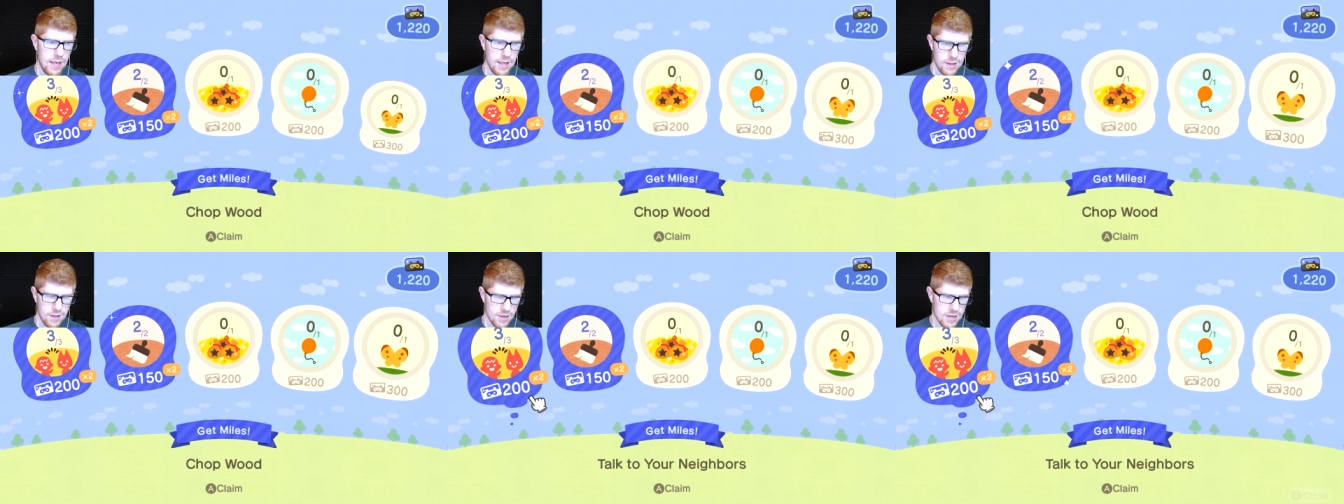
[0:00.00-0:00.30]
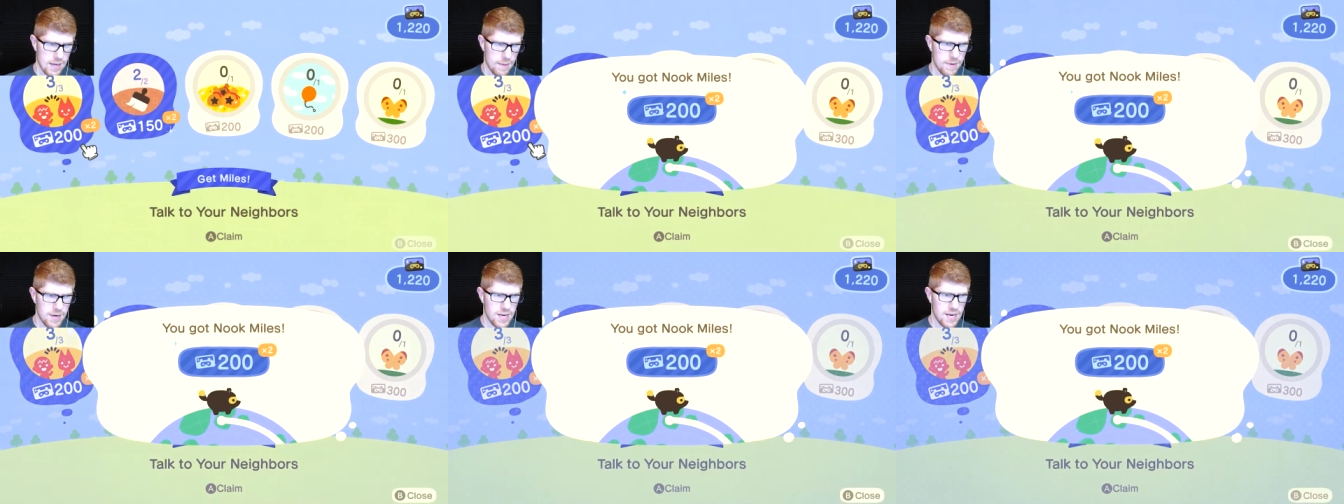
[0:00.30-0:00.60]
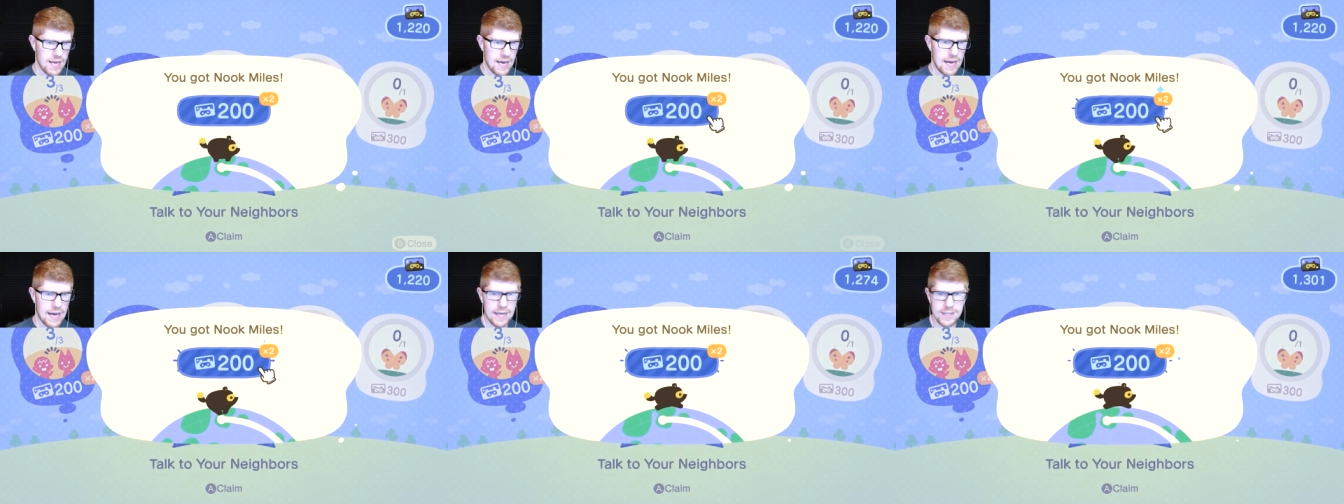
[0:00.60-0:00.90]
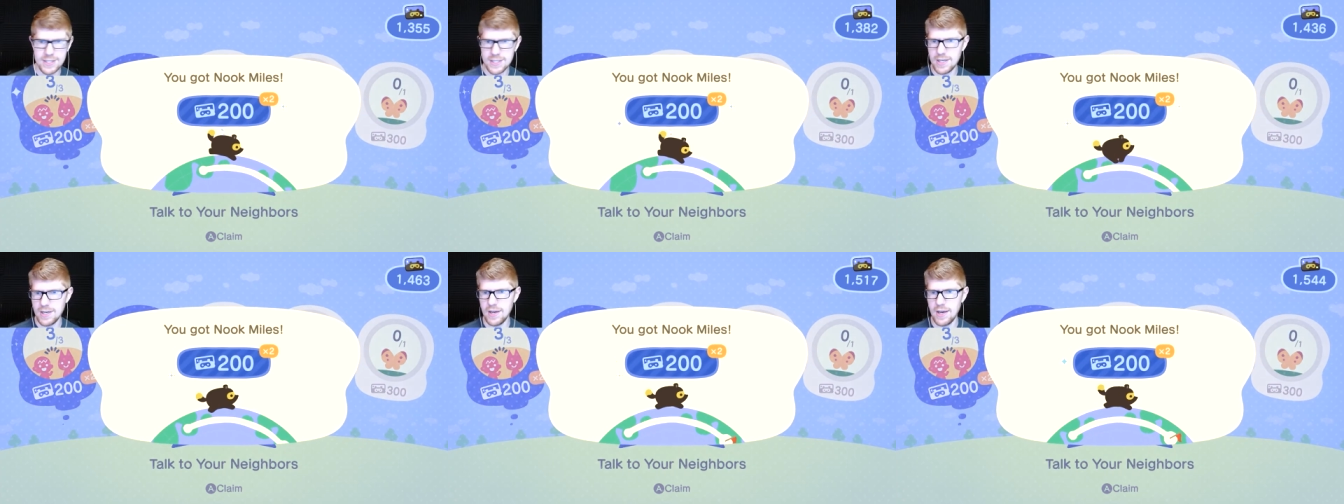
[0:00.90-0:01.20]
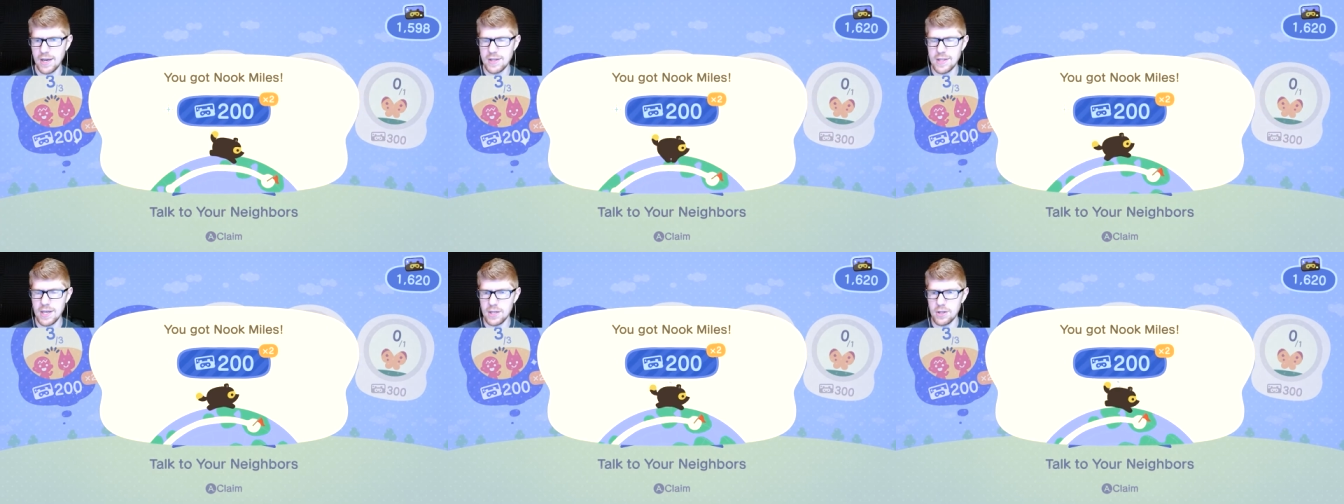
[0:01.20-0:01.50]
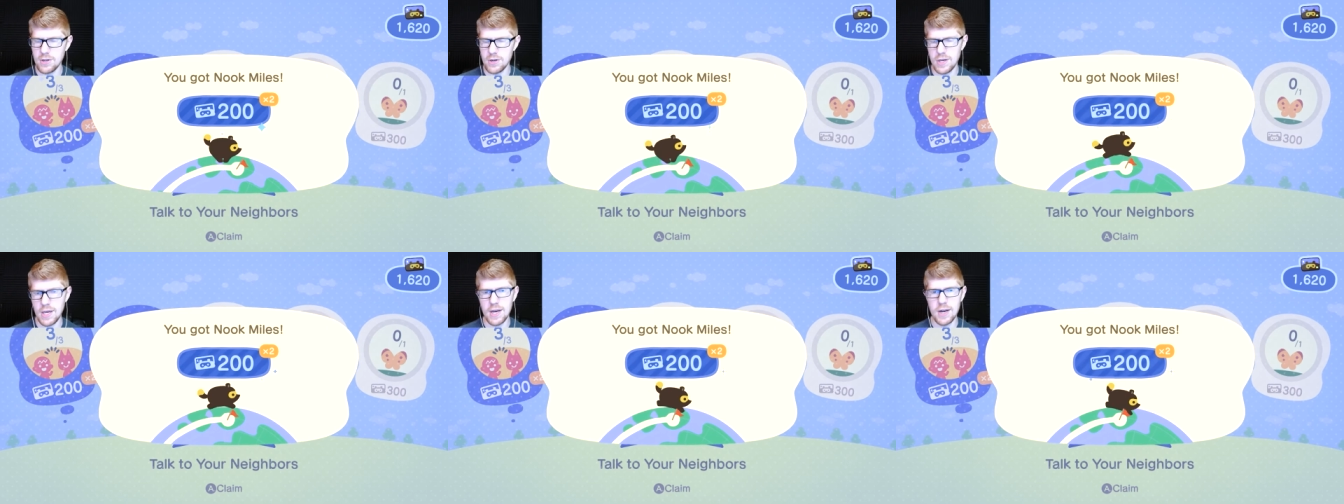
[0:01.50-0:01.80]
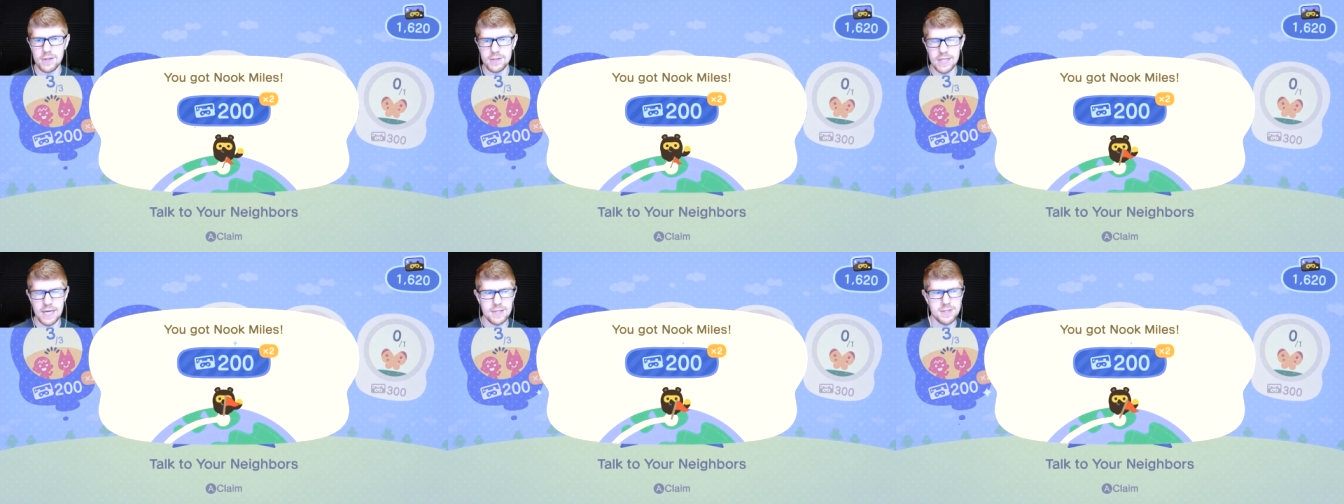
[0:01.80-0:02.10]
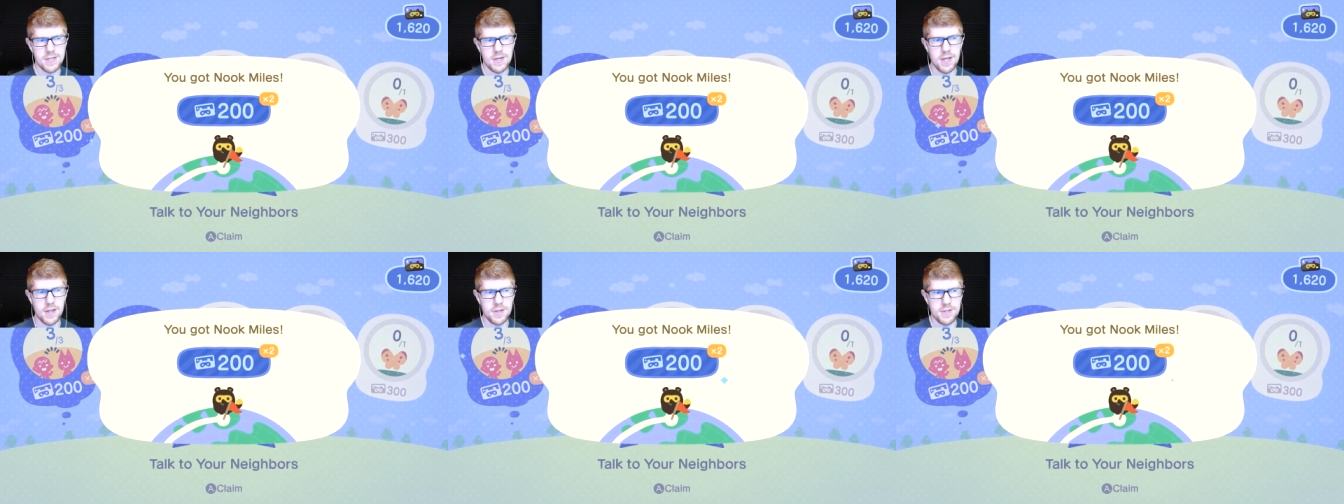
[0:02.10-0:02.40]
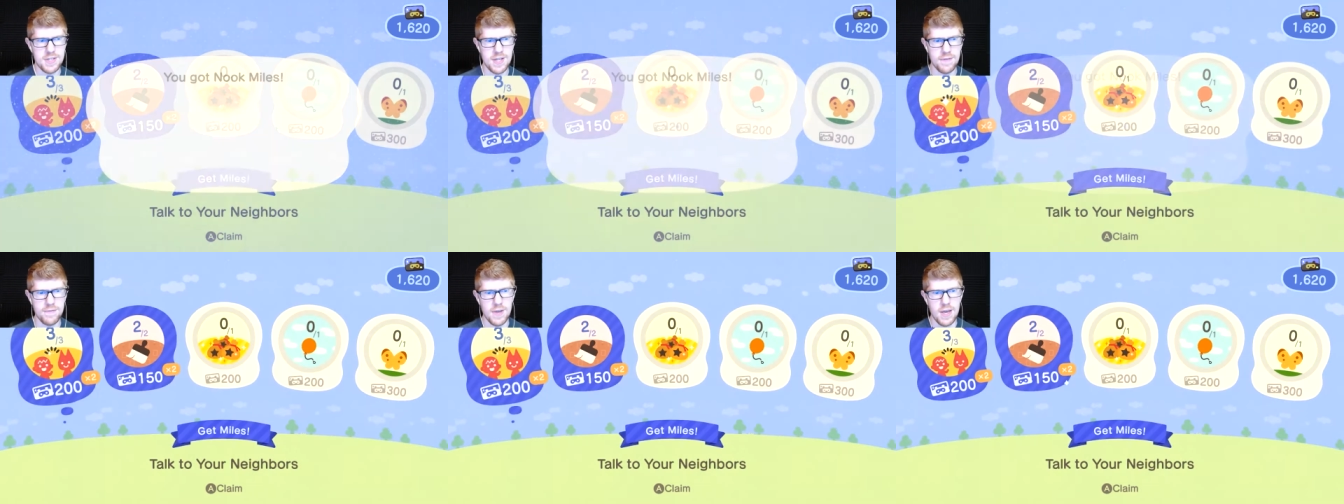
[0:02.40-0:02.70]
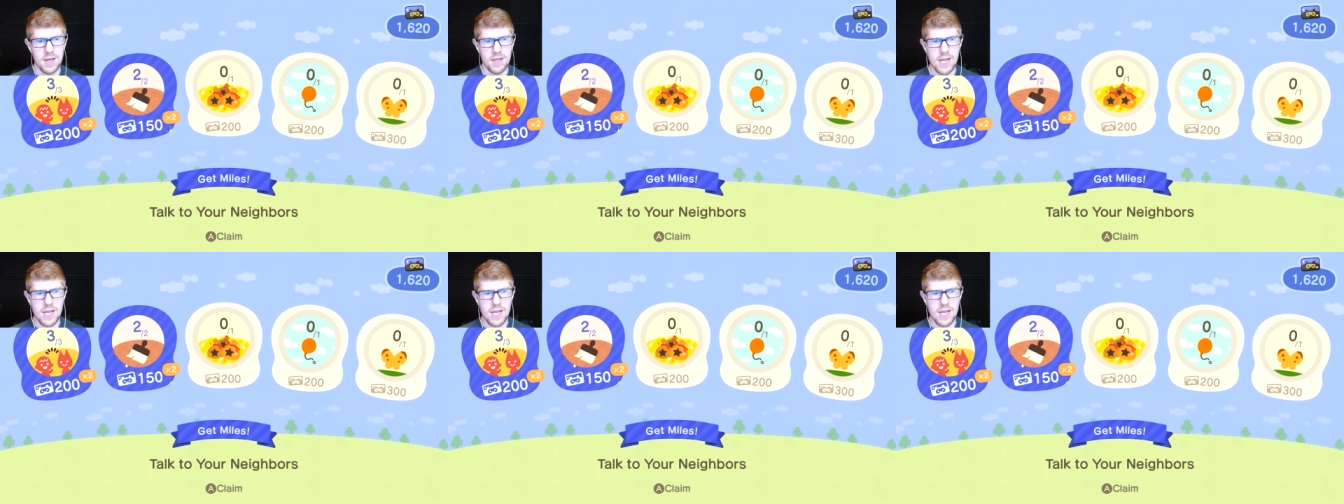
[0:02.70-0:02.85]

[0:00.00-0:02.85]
They're coming in hot and then it unlocks another stuff.